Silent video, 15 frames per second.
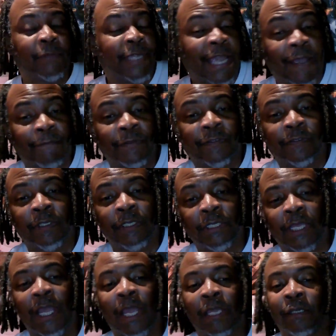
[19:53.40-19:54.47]
We haven't seen
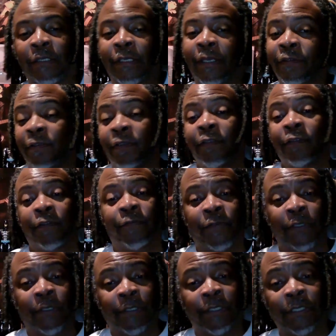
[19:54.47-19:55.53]
Kang unless he's the
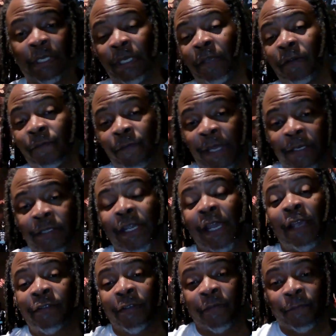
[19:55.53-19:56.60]
villain in
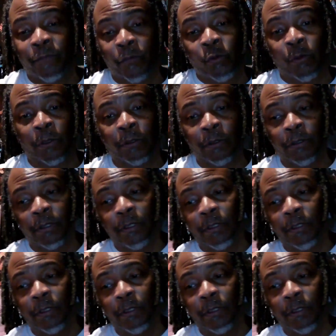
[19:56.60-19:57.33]
Fantastic Four,